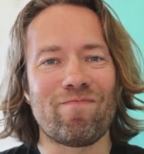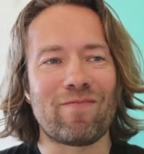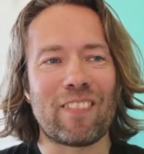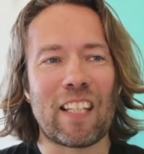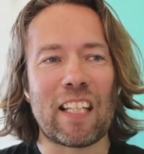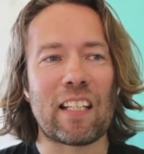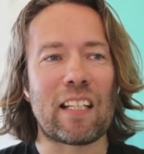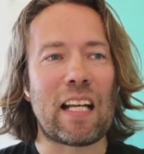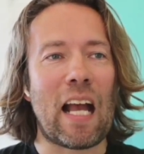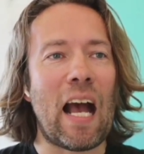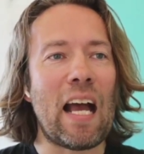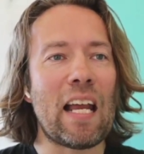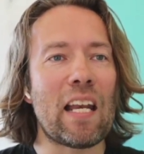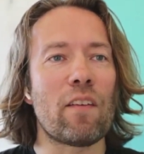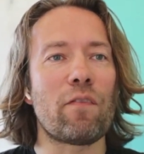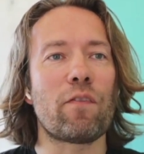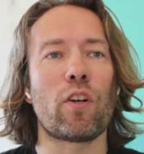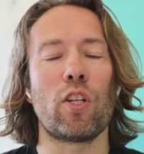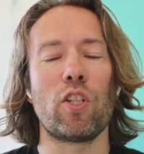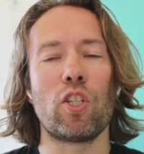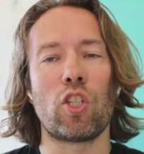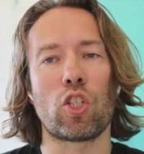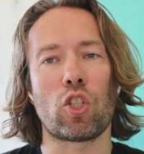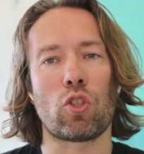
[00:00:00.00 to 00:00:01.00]
the kind of
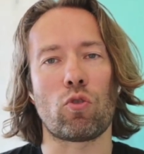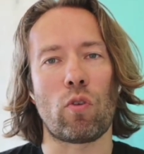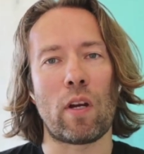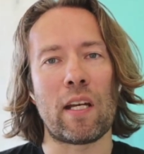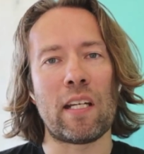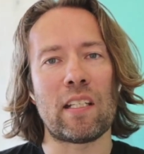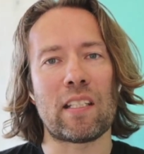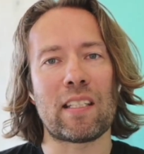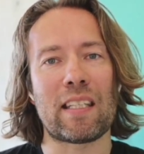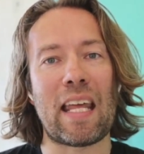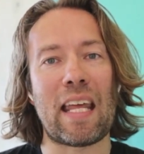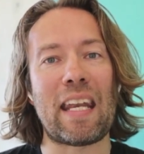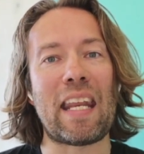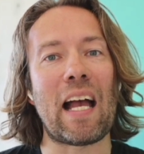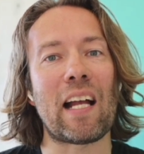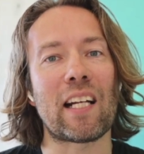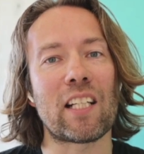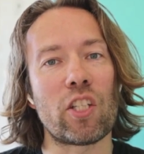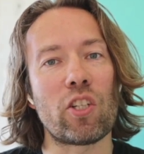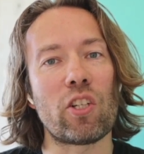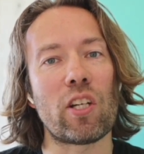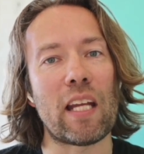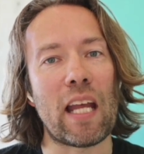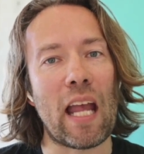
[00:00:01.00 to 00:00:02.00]
constraints that
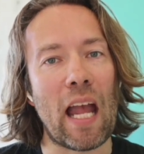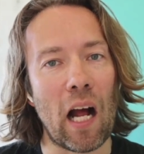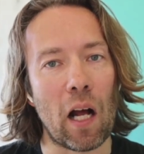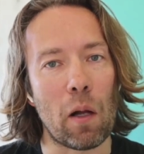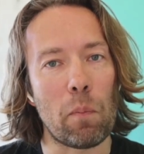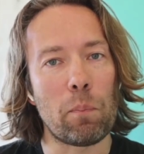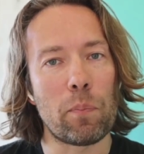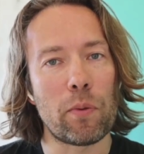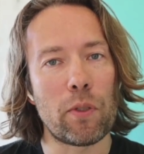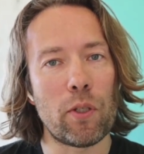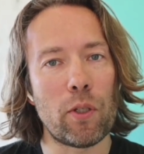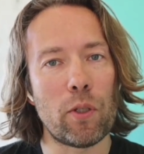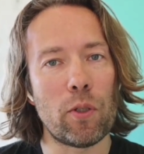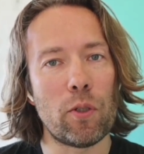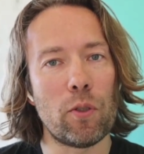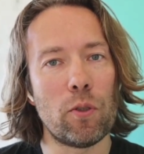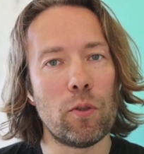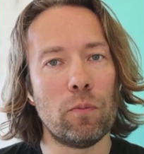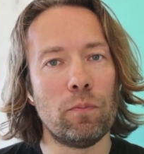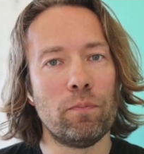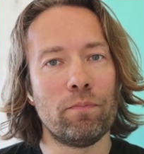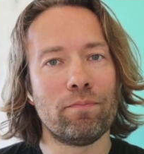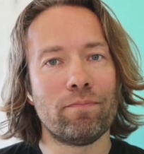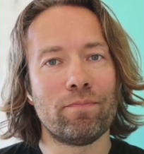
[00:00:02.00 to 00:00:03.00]
actually help
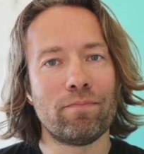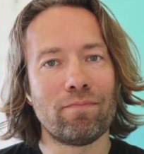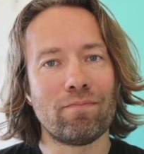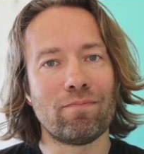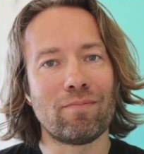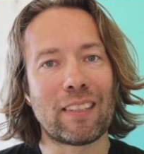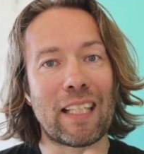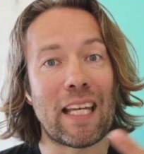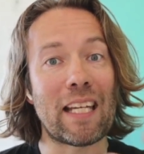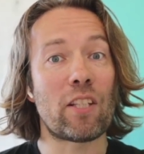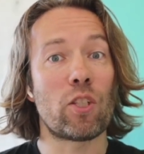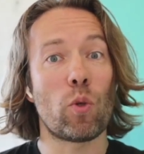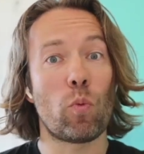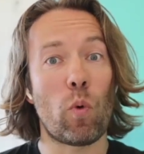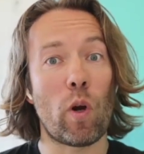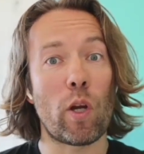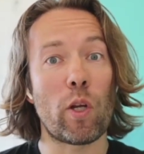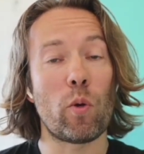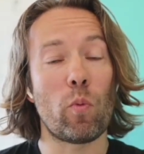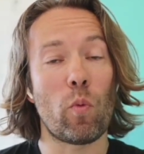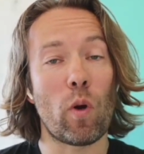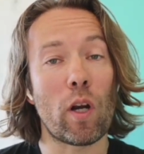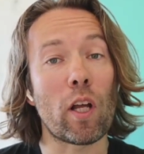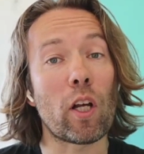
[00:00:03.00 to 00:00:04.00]
you get to where
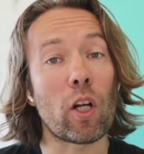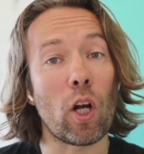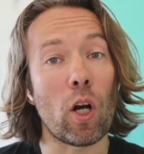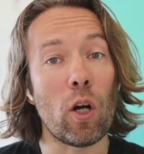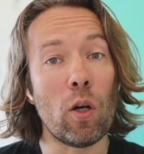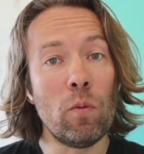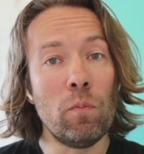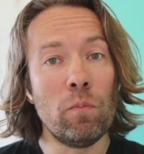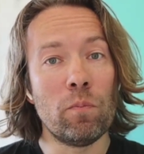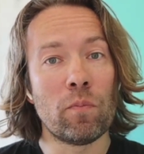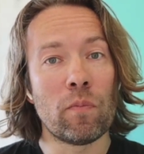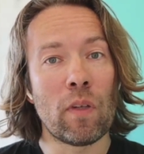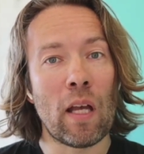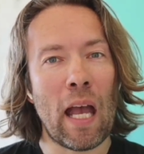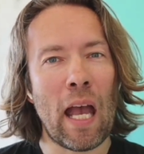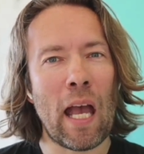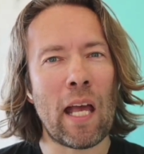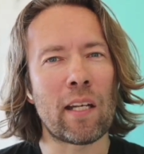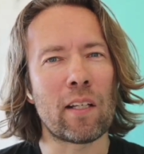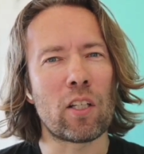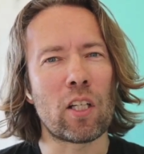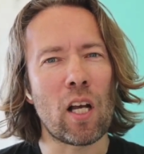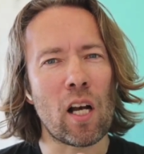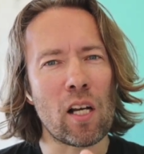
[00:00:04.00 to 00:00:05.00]
you want to go,
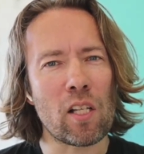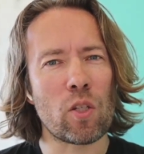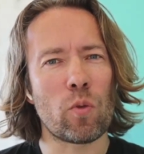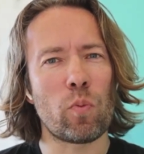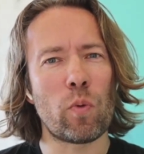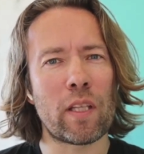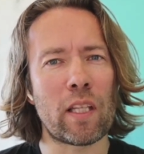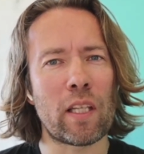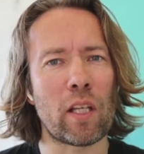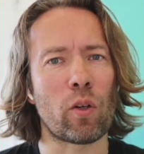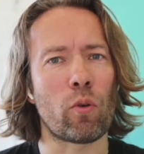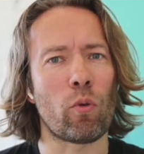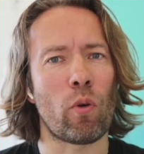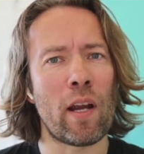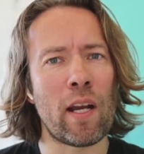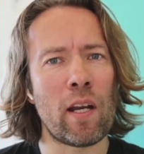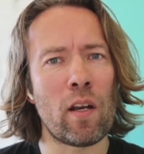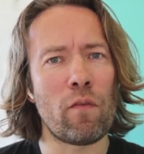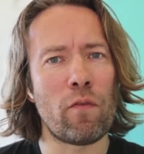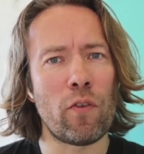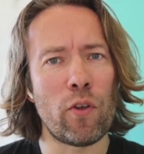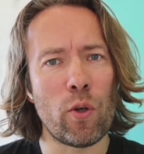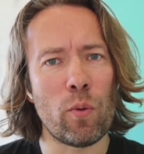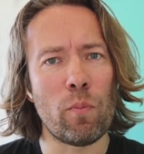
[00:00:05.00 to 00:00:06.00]
and cuts with the grain
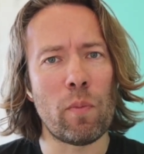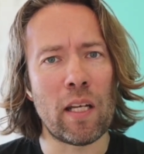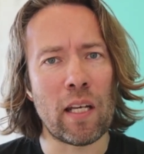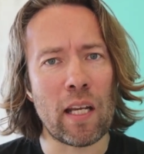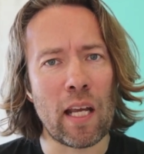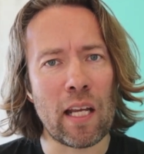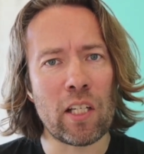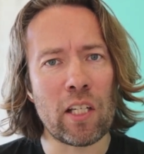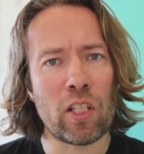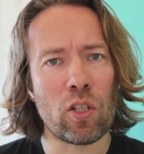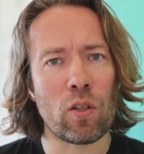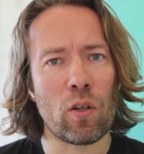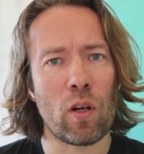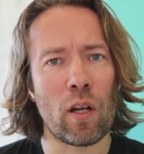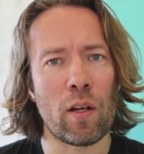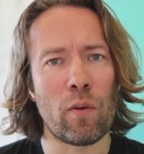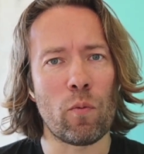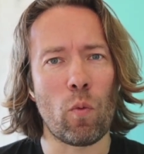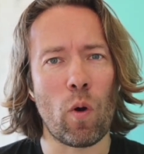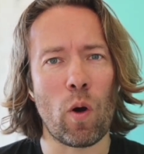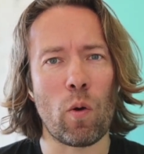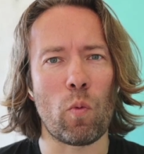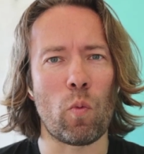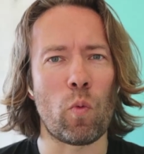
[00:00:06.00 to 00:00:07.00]
of human nature
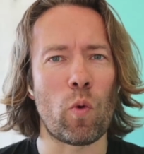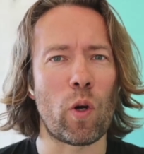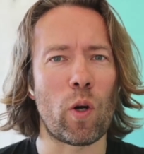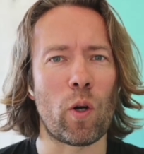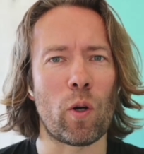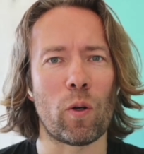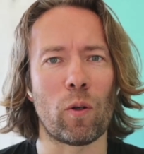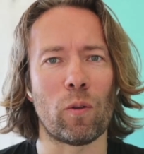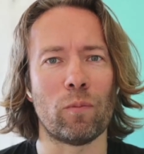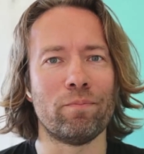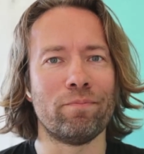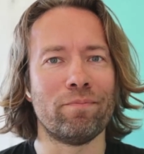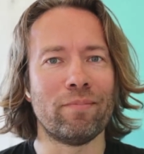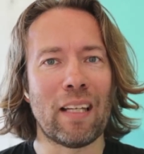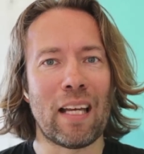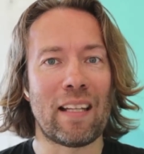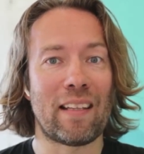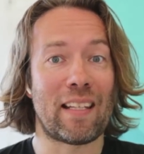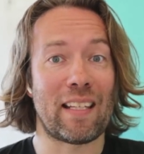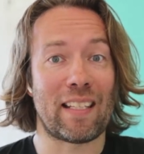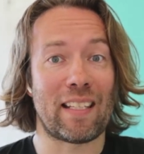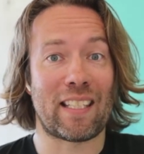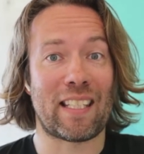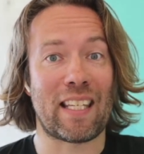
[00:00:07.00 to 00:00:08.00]
and what we're
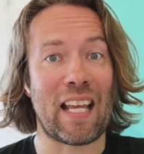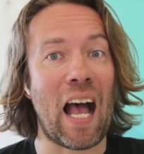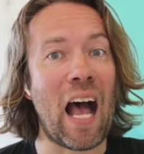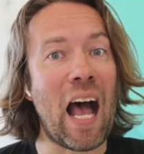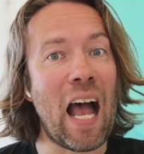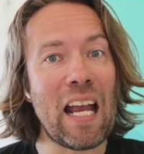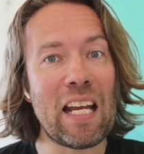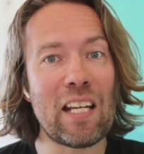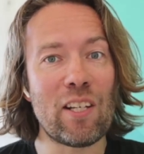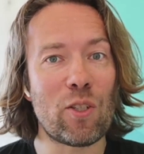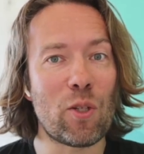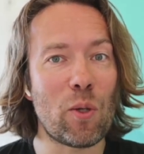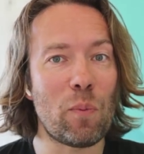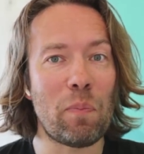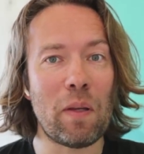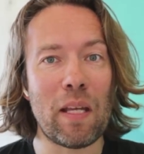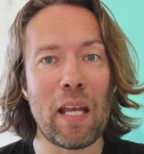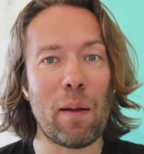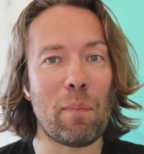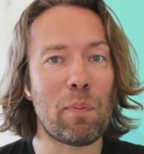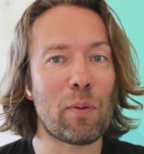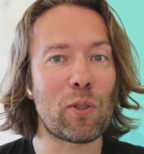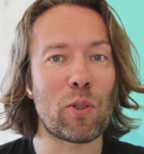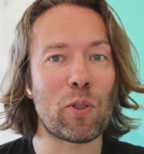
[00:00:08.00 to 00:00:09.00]
designed to be
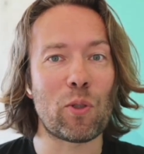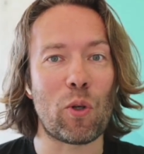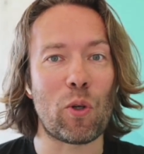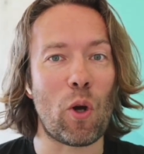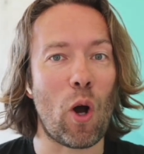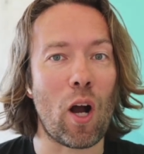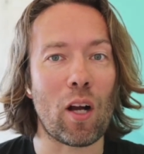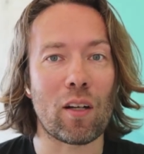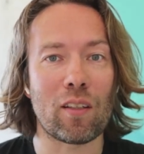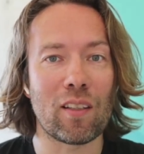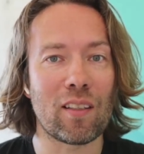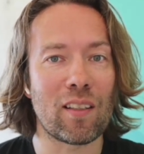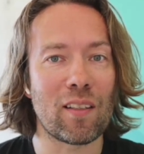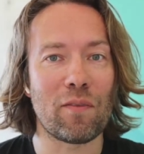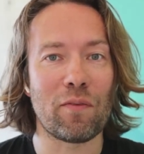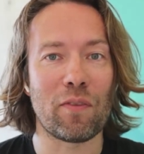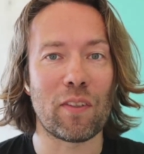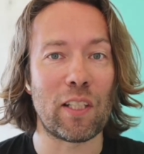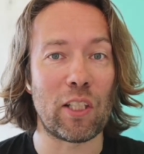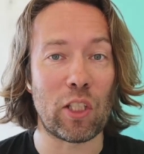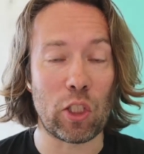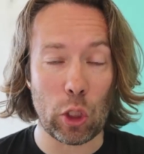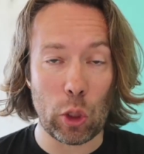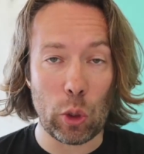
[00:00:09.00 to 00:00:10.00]
able to
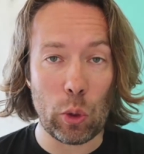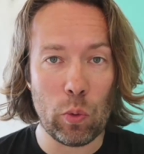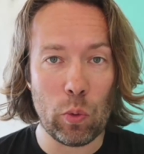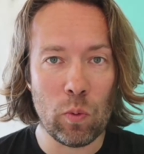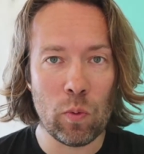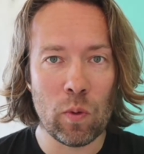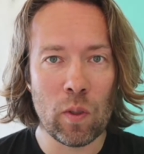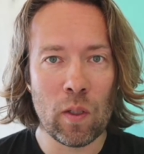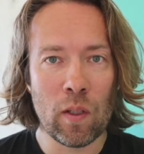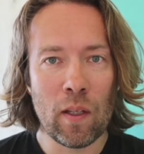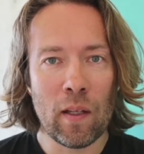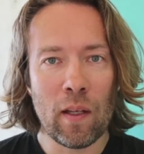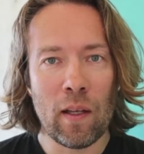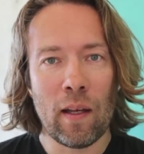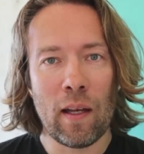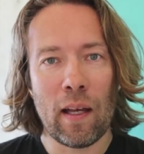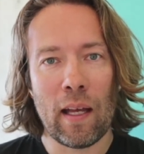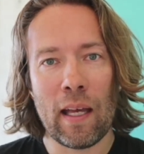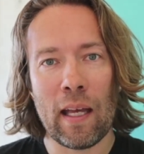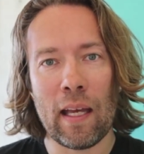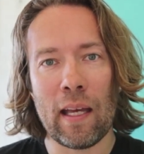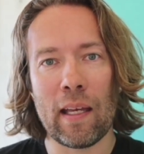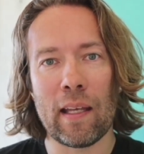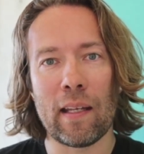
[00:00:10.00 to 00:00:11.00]
cognitively do.
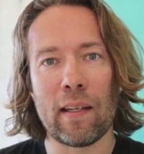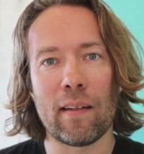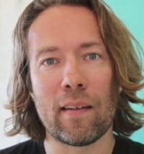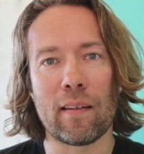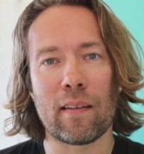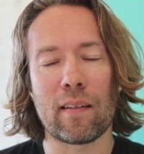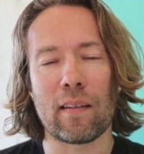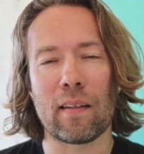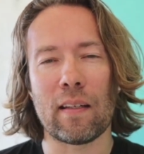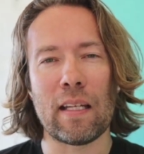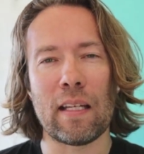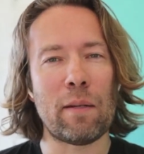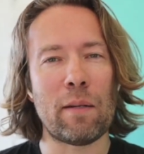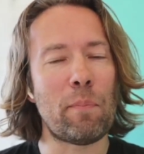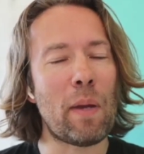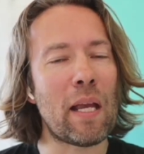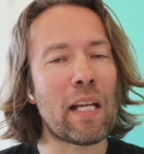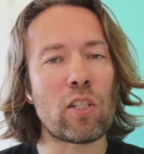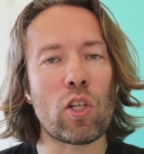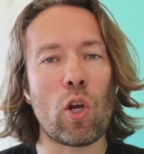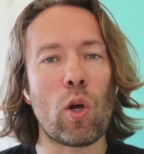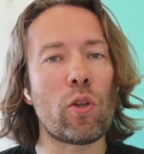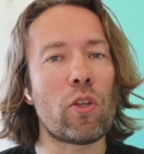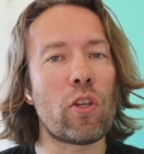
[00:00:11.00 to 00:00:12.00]
And it
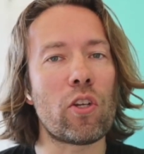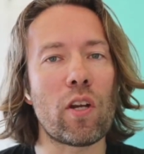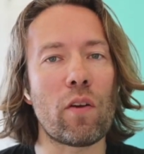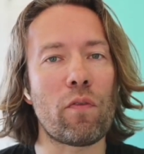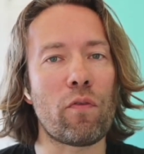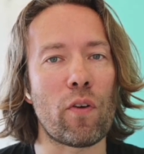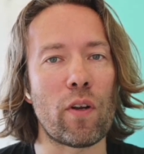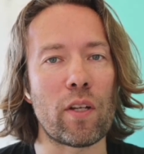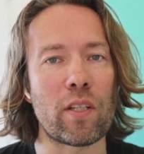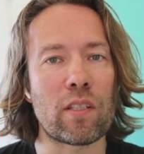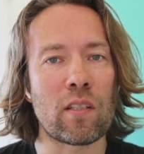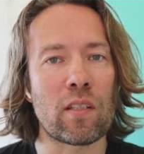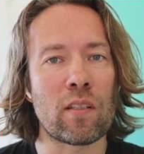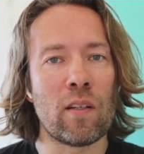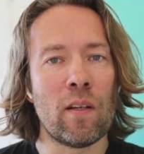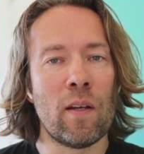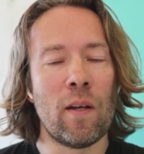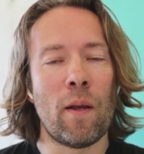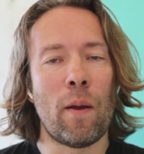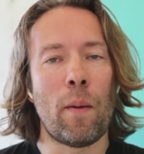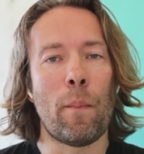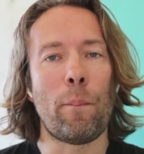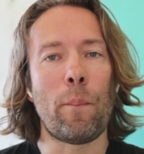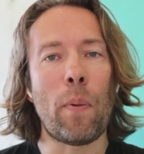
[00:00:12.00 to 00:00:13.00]
makes all the difference.
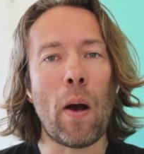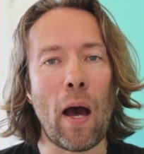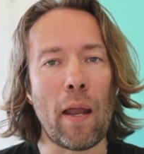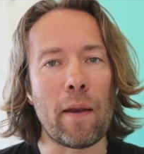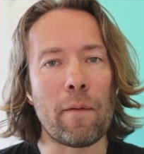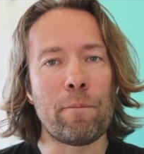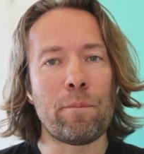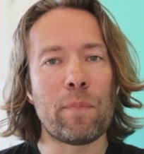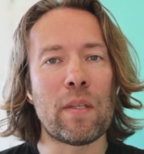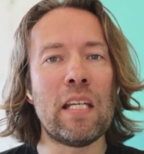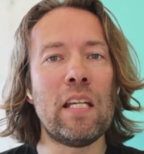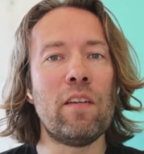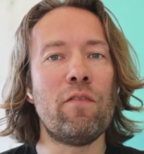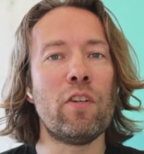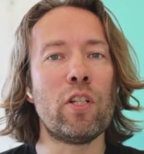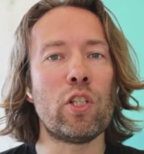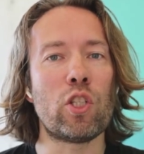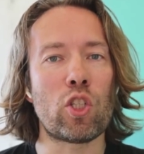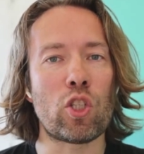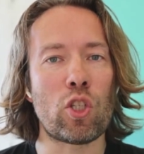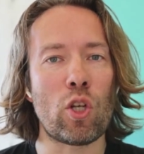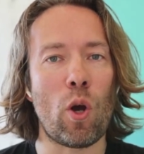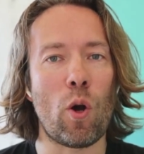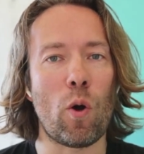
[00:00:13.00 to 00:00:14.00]
But even
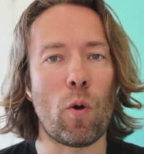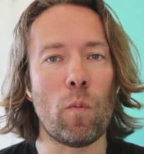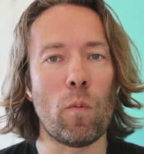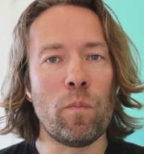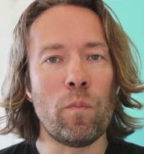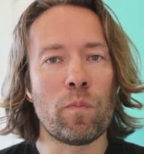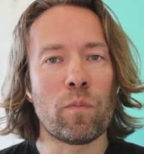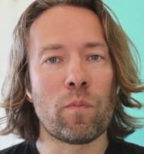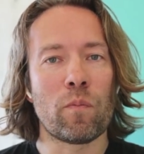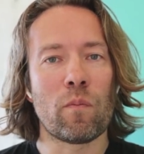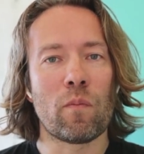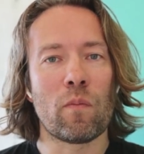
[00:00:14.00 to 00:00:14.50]
so,